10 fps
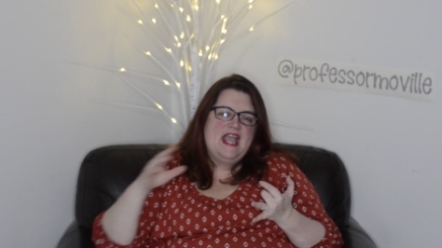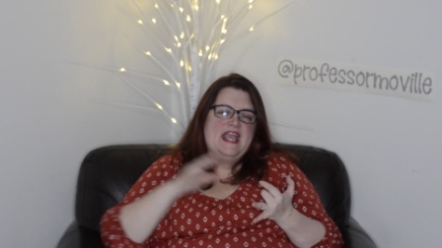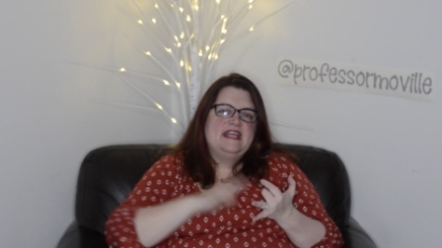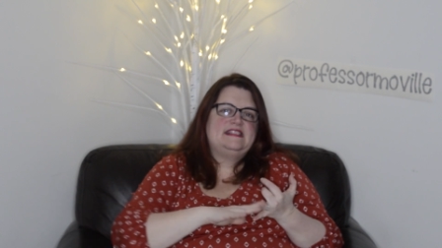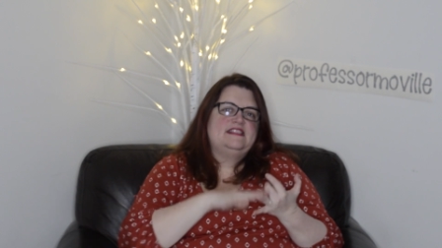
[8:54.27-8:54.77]

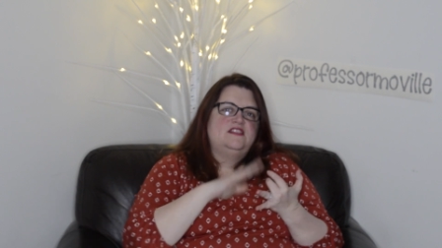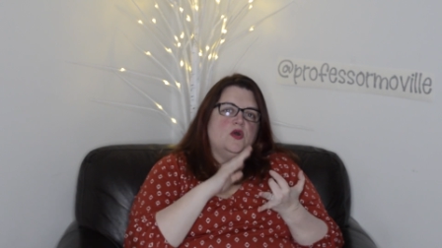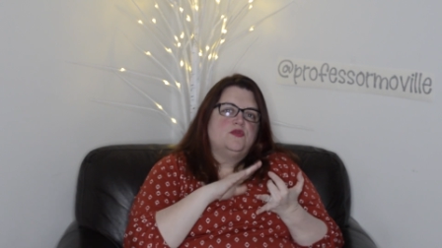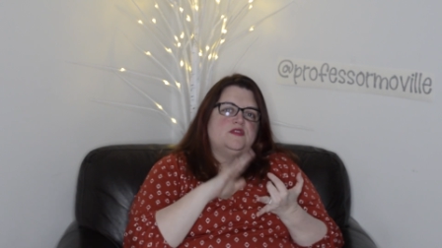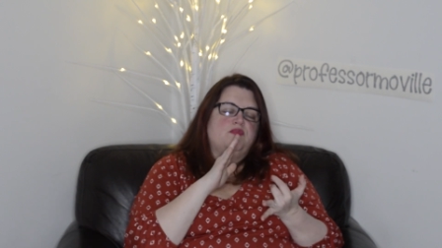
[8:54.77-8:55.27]
It's
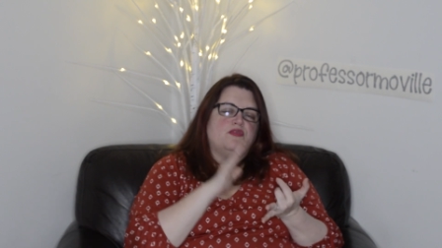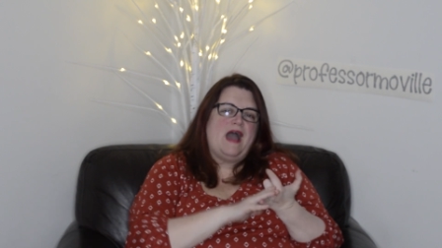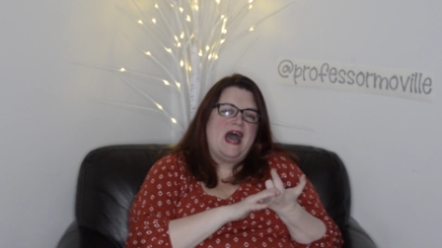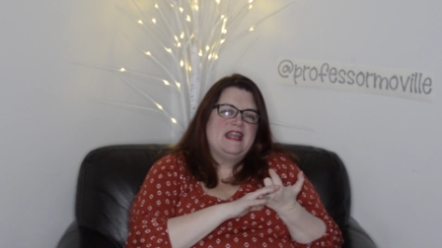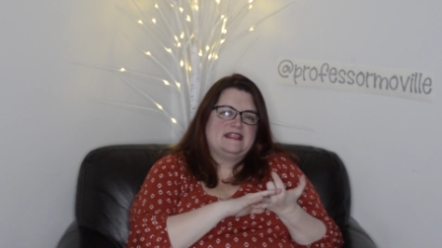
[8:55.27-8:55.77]
those
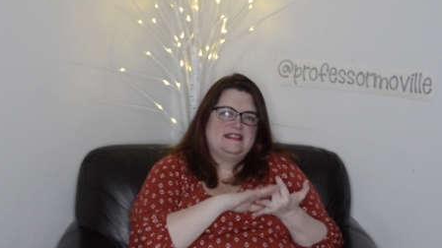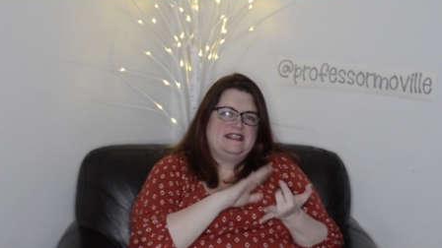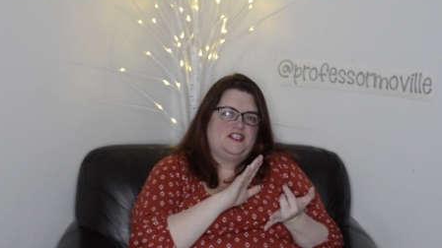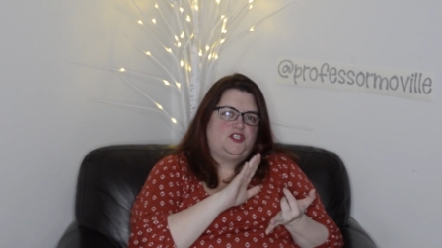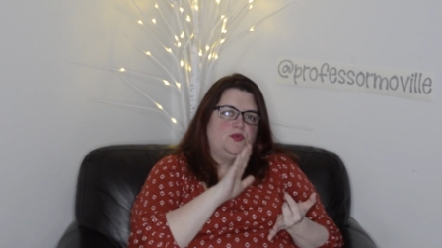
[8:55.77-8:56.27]
products
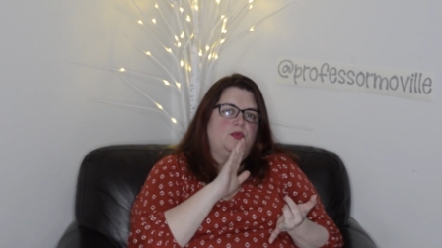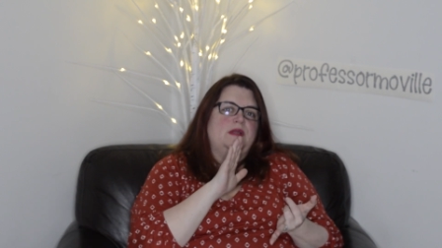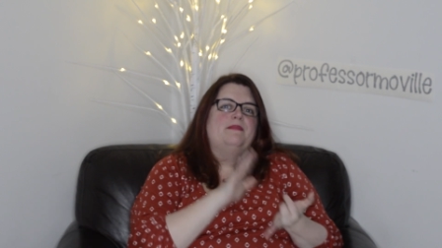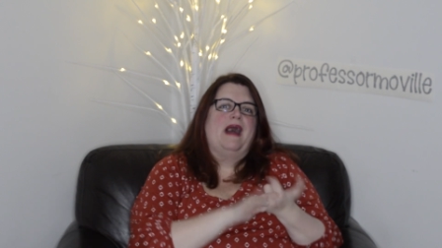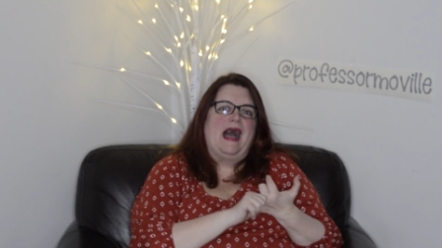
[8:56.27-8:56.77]
that you
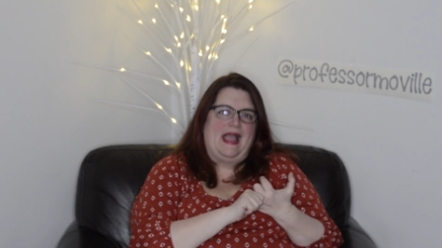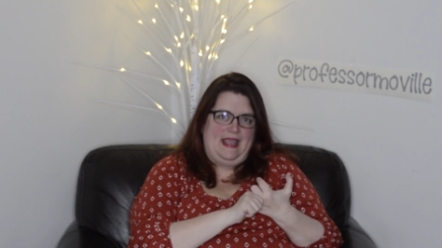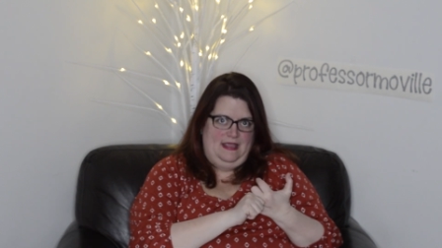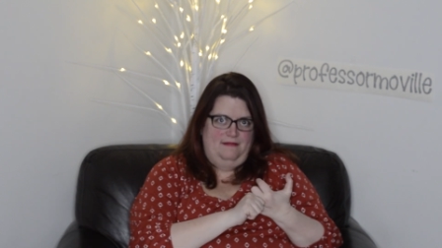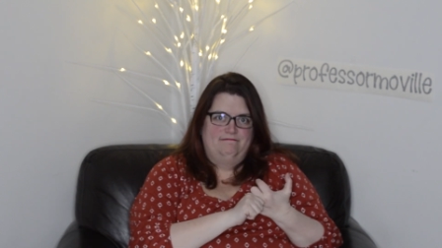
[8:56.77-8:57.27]
would
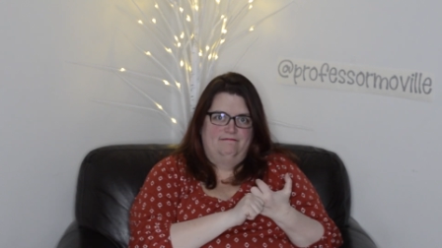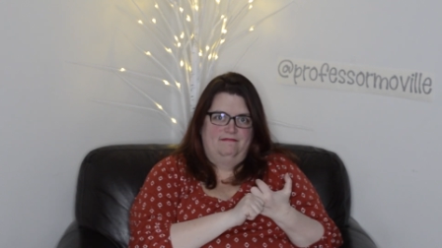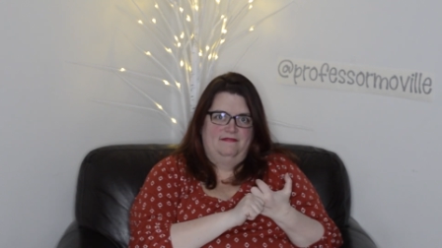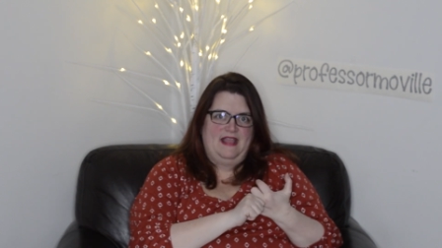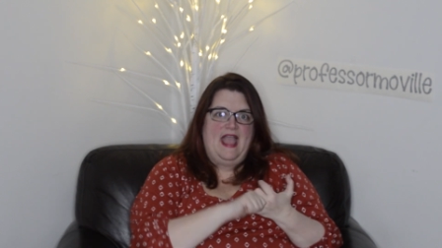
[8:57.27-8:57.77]
buy.
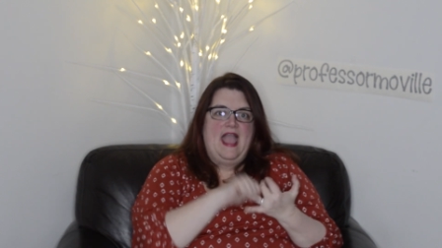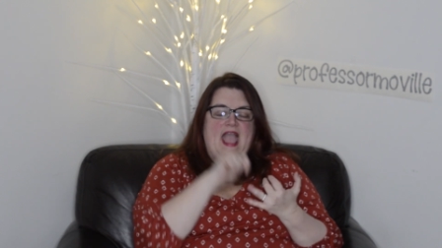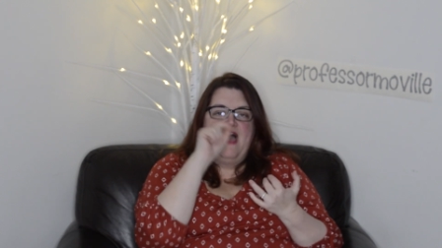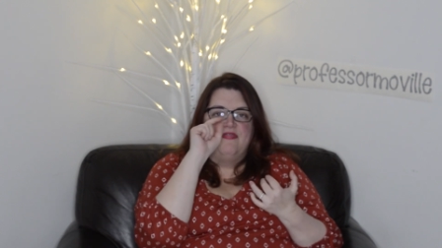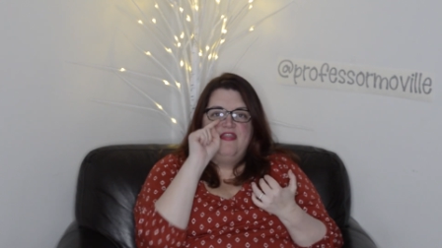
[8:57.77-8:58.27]

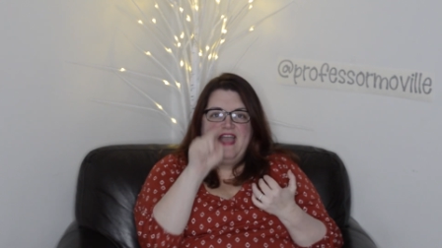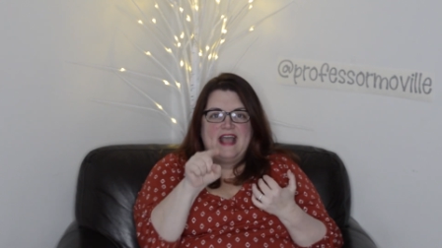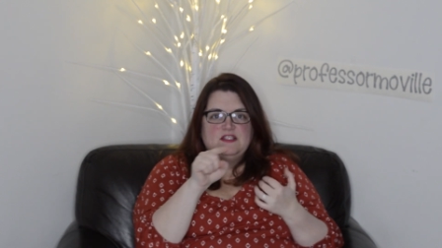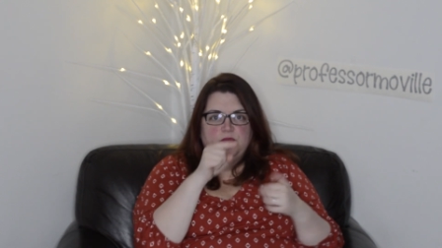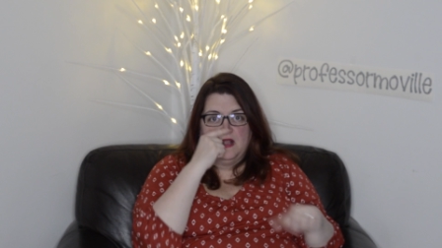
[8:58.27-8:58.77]
And
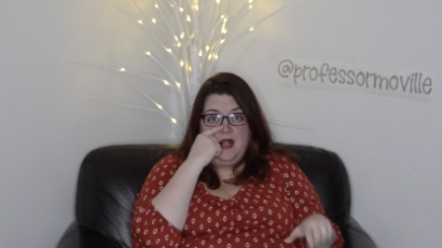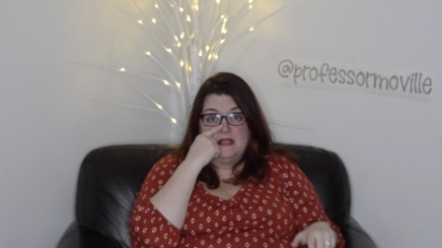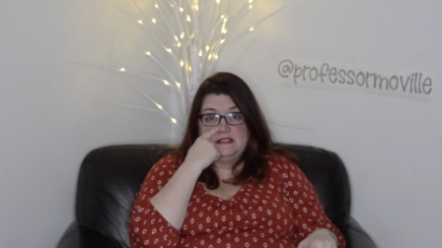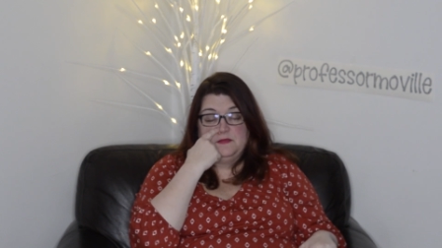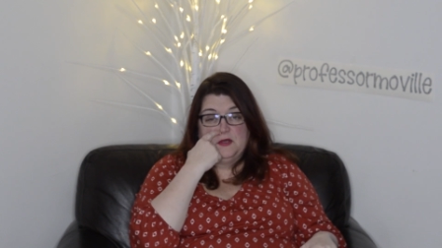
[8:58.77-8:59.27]
that's where
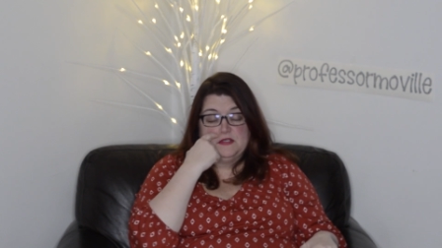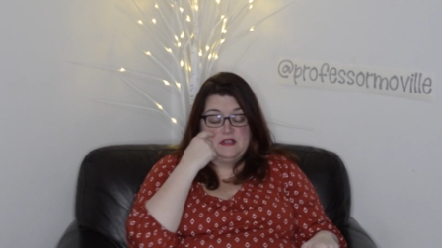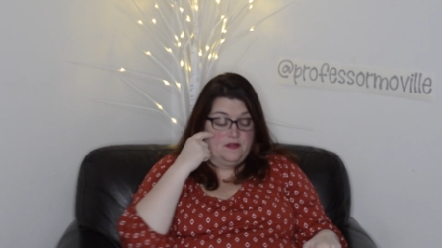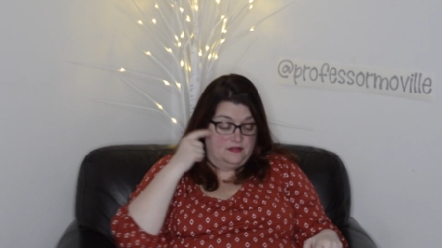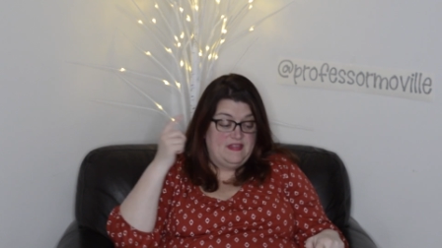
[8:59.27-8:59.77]

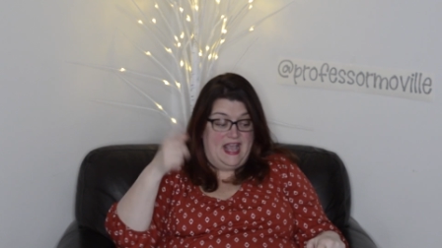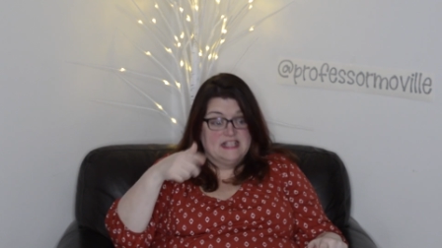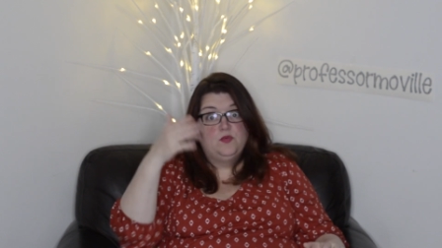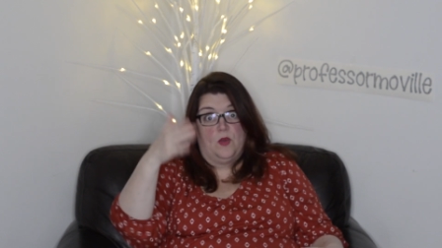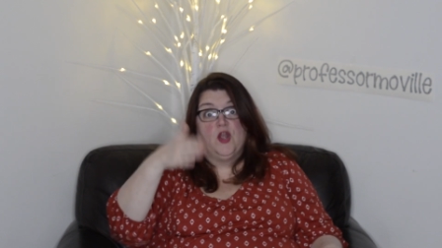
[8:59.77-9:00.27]

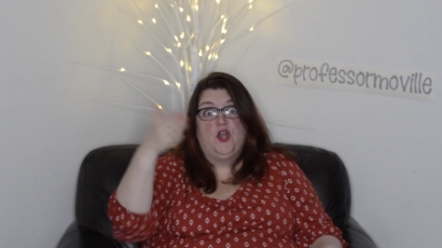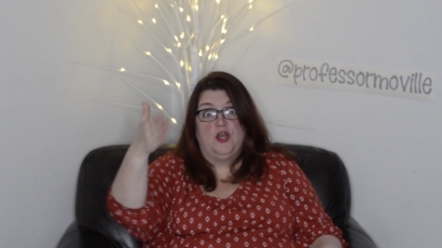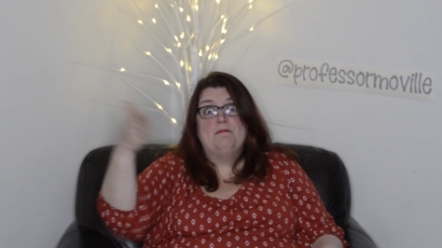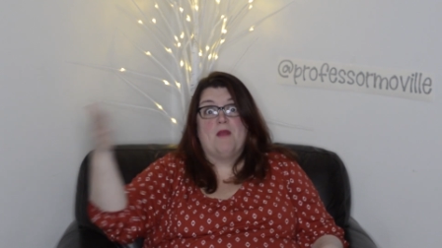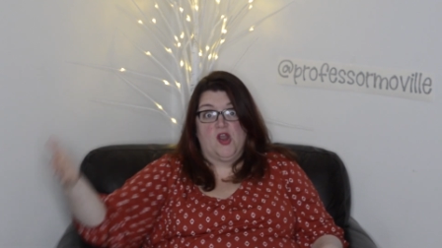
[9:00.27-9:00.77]
that's where
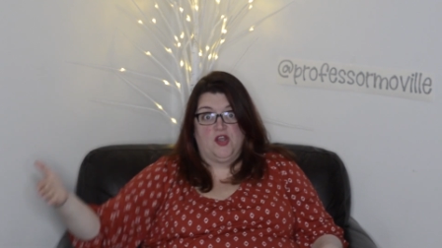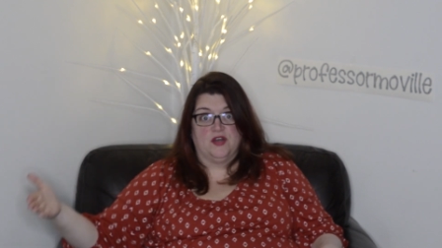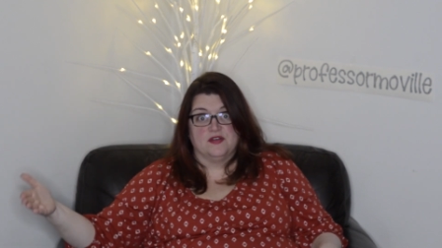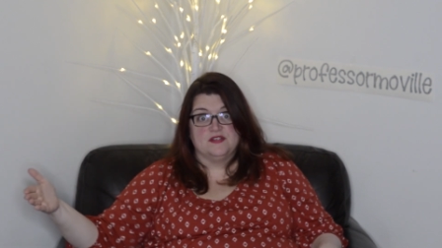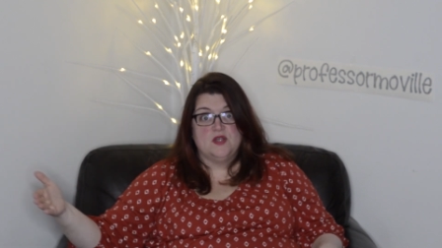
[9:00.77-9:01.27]
good
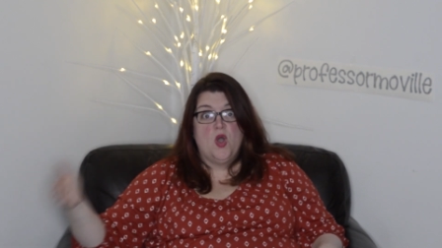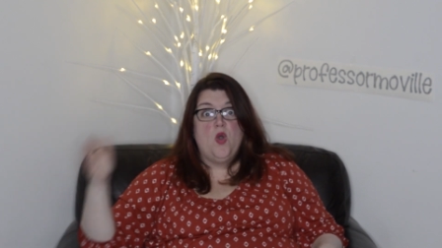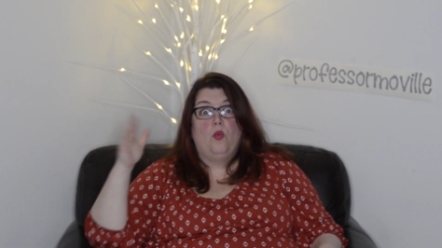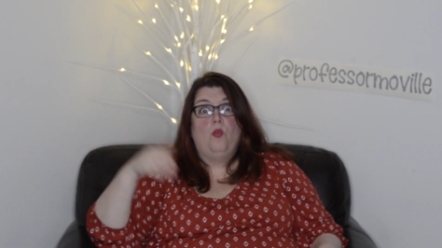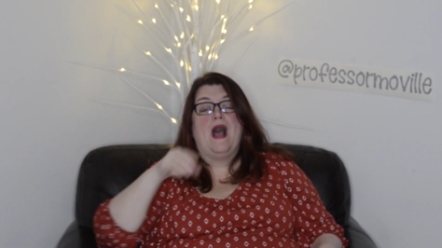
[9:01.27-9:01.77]
marketers
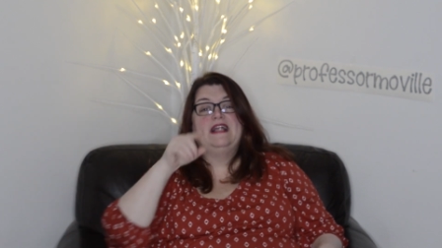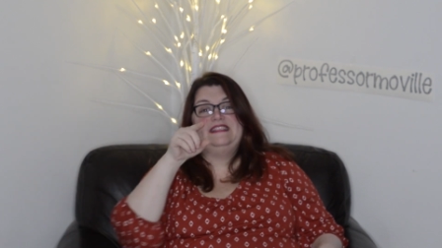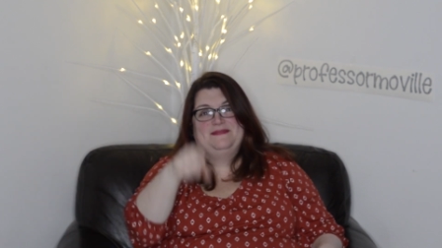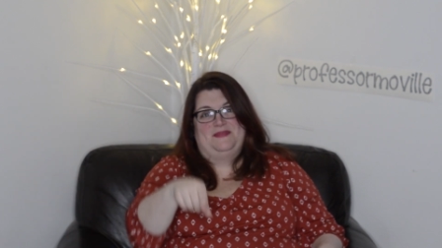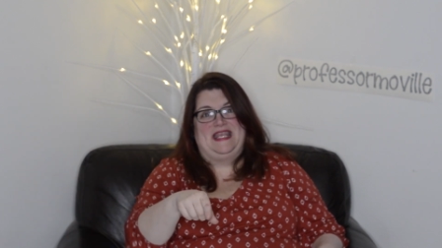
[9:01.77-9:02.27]
want
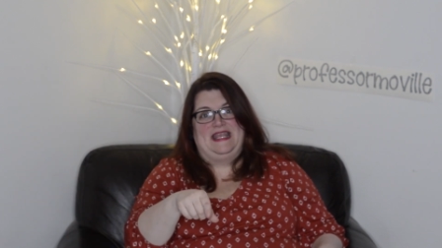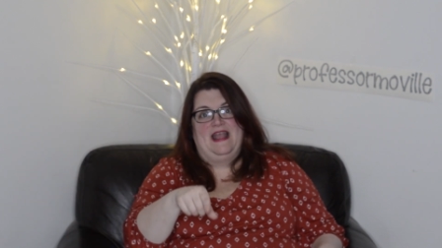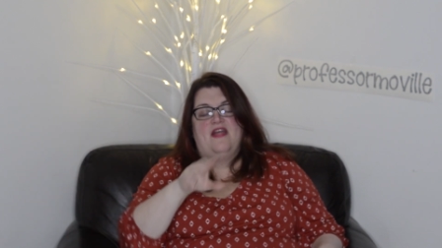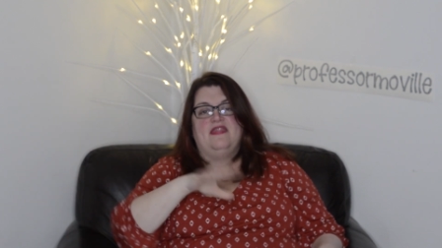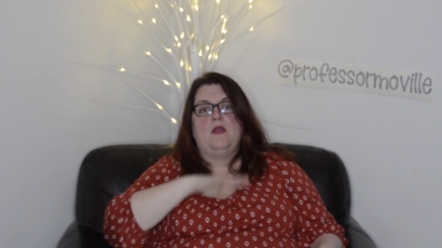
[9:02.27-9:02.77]
to be.
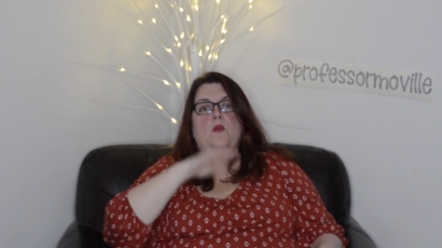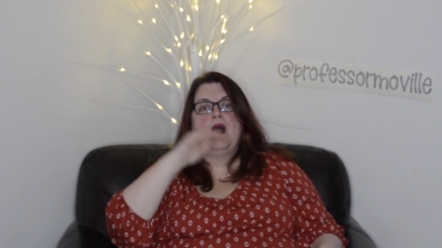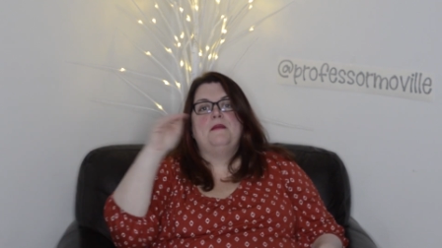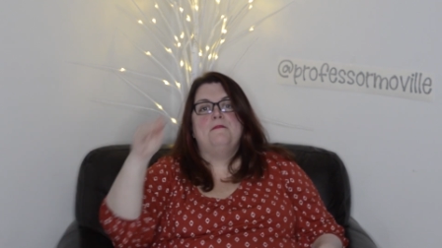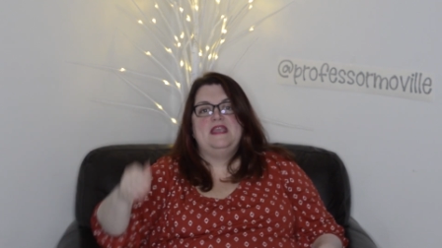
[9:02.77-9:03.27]
They
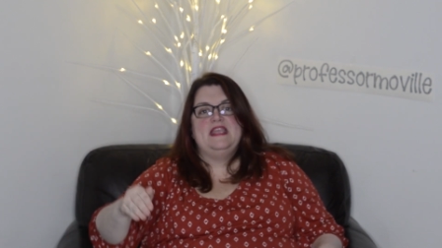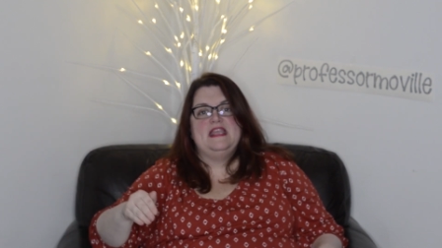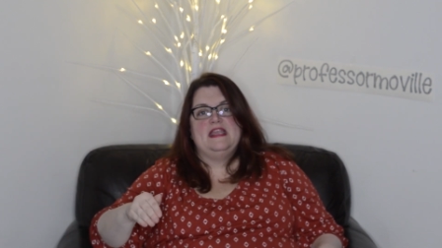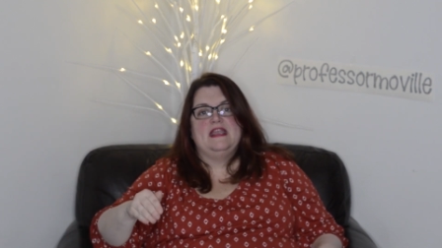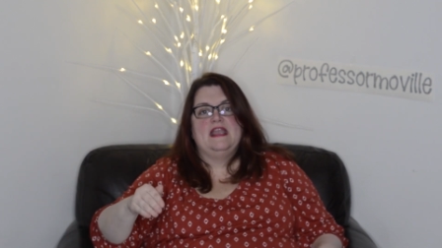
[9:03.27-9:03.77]
want to be